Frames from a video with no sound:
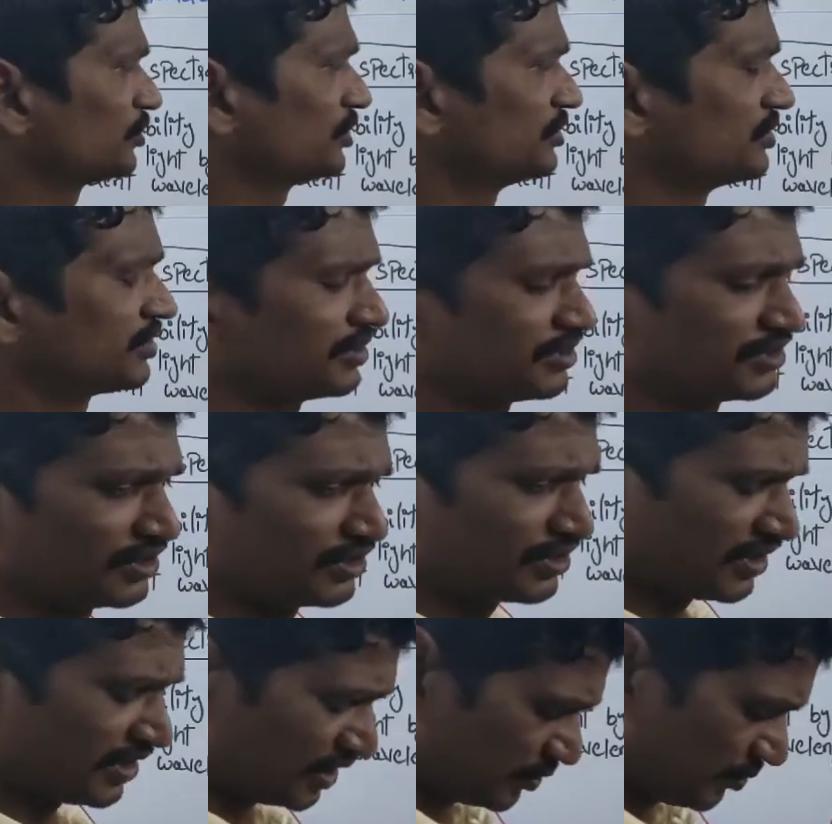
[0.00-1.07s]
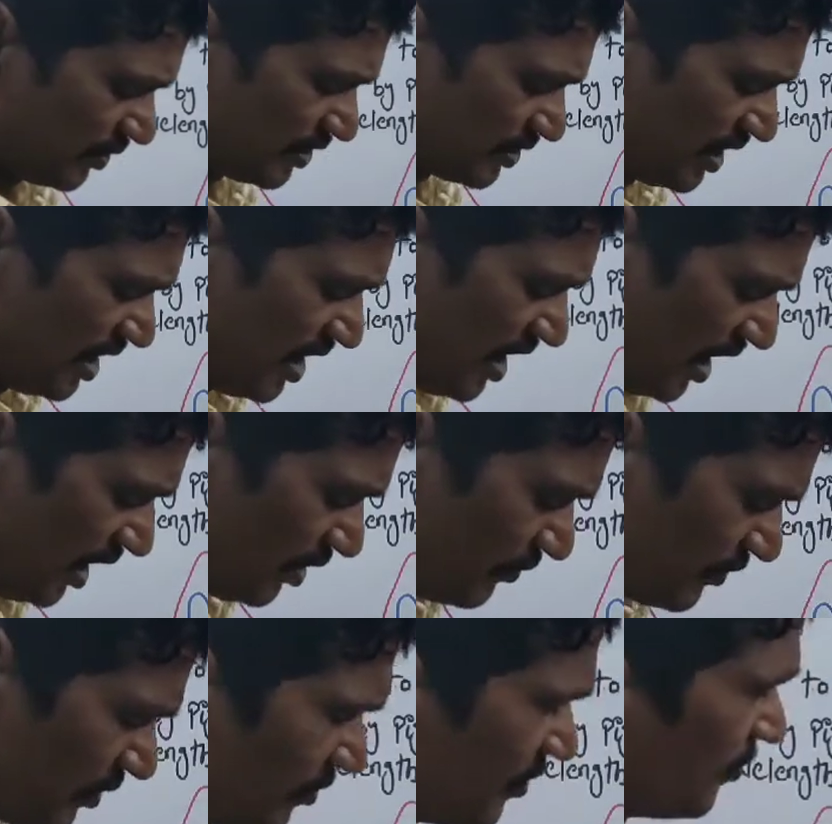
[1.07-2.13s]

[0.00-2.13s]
photosynthesis takes place. All